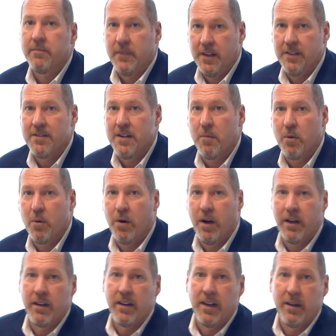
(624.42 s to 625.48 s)
is number one,
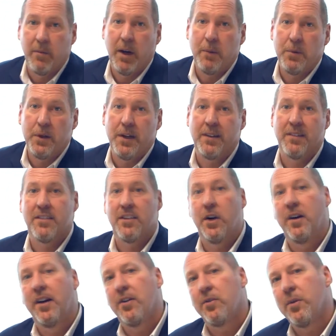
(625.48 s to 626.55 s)
in my opinion. So
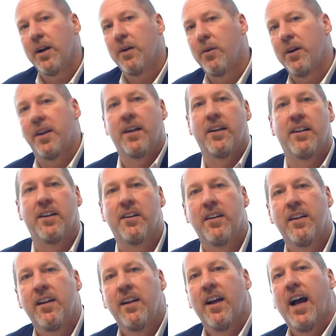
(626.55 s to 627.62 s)
here's what I want you to do.
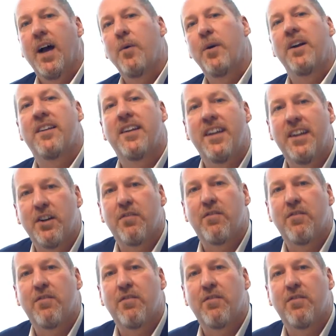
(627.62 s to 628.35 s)
I want you to take your